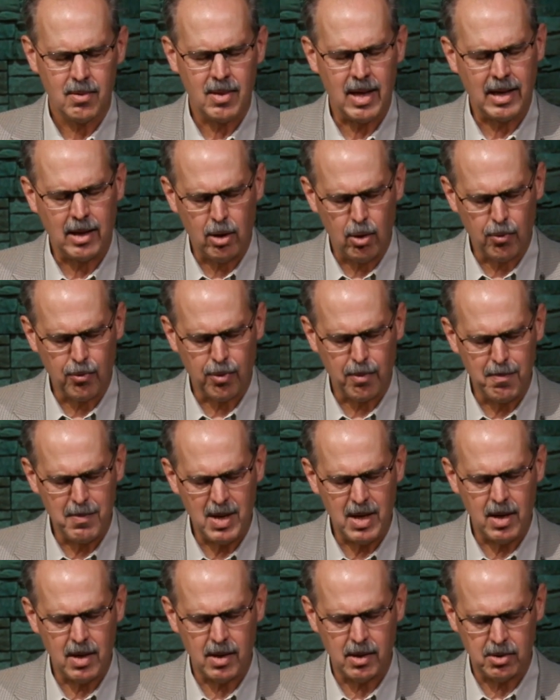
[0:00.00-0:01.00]
Thank you for
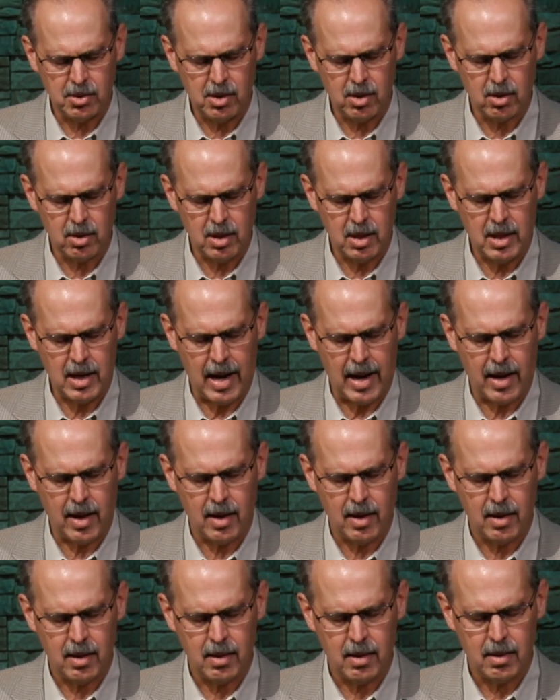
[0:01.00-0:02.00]
meeting us here
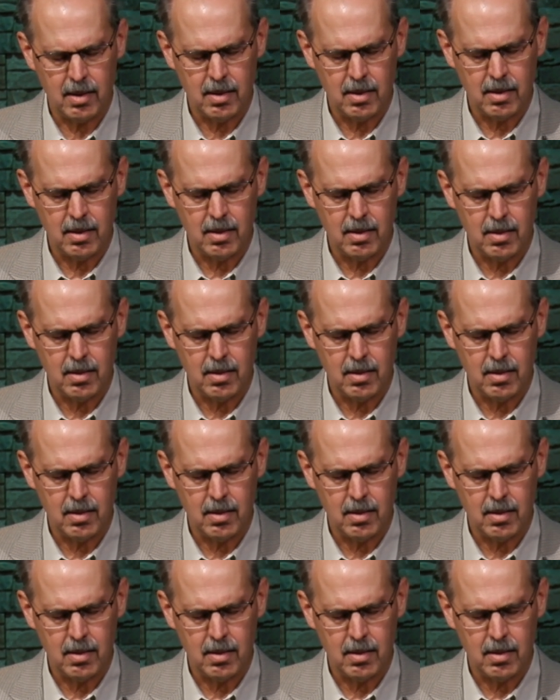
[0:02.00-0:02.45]
today.